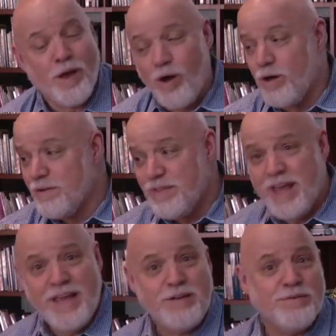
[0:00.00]
All of the
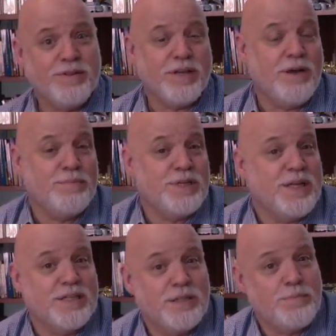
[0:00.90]
hatred that comes
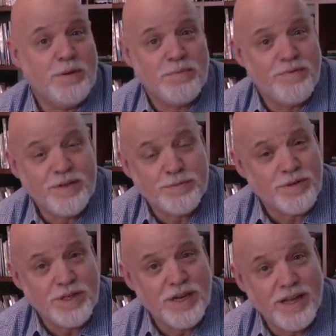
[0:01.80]
against the people of Israel
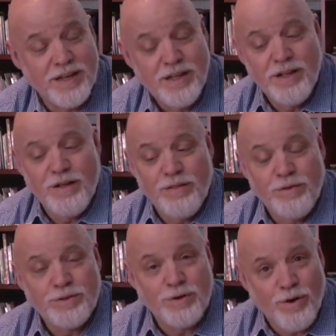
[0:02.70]
today,
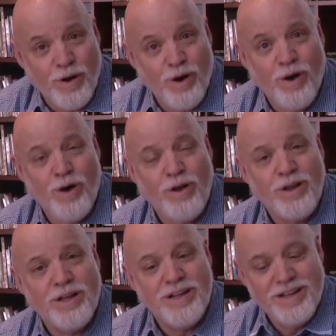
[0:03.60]
those are all
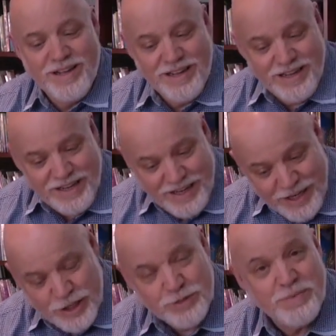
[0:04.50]

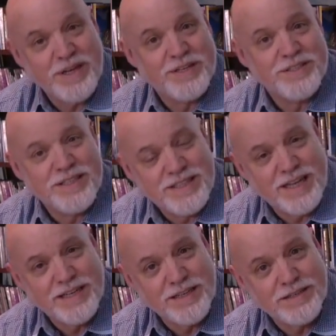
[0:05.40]
Ishmael's
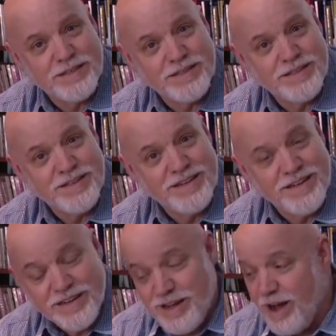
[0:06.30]
descendants.
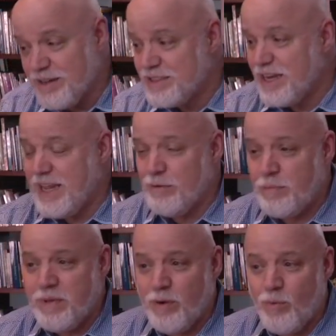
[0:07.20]
God said he
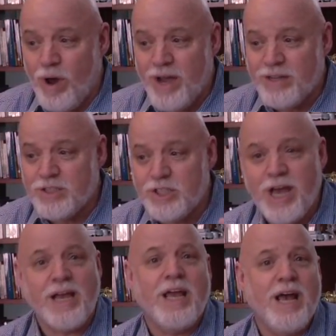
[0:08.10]
would be a wild
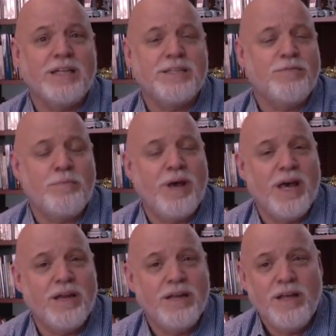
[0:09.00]
jackass of a
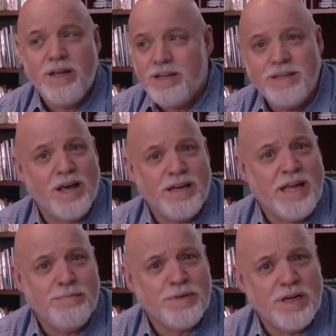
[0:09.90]
man, not
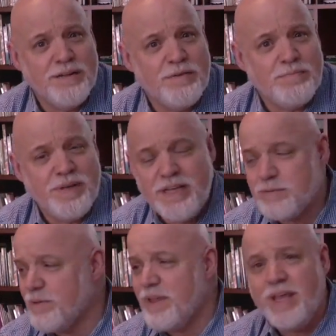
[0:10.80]
able to live at
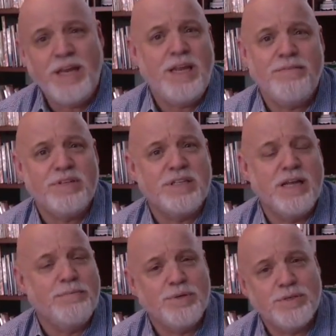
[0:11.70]
peace with any of his
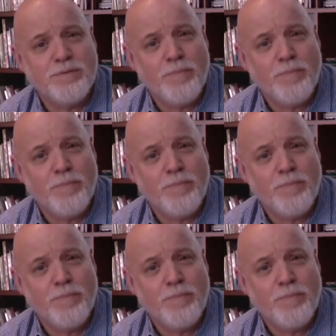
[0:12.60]
neighbors.